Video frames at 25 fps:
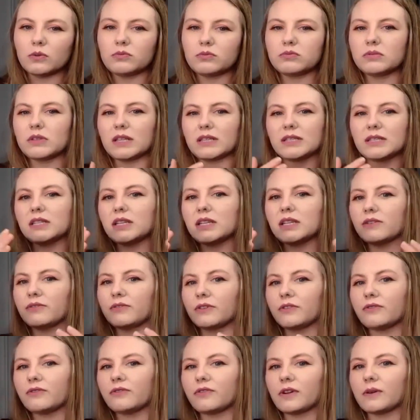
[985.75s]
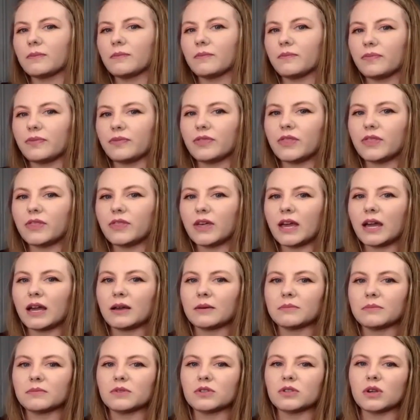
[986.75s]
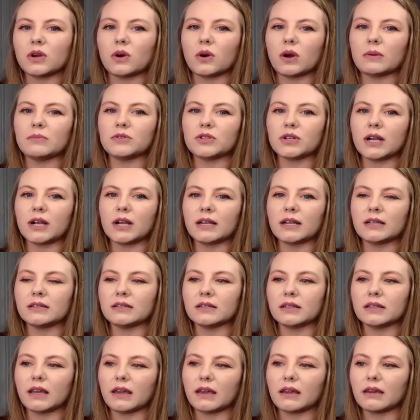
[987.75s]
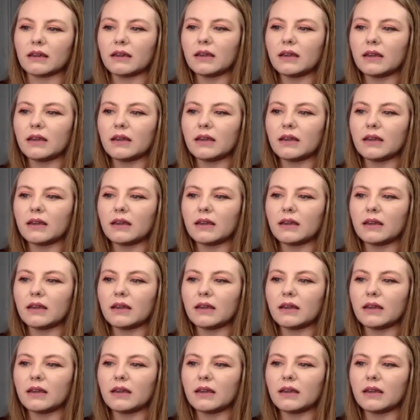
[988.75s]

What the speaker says: that's different from them? So I'm trying to like